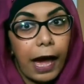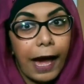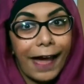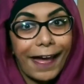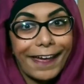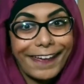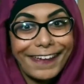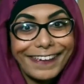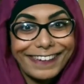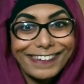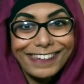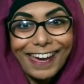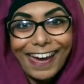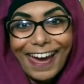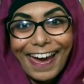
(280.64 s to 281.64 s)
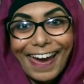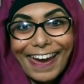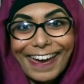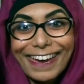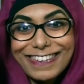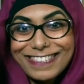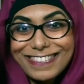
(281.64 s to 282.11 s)
and
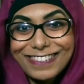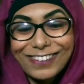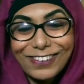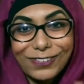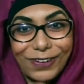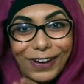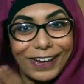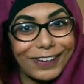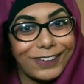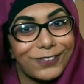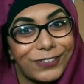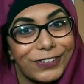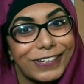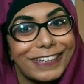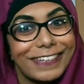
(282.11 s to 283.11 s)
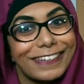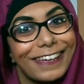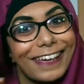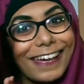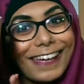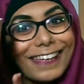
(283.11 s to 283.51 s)
it's quite funny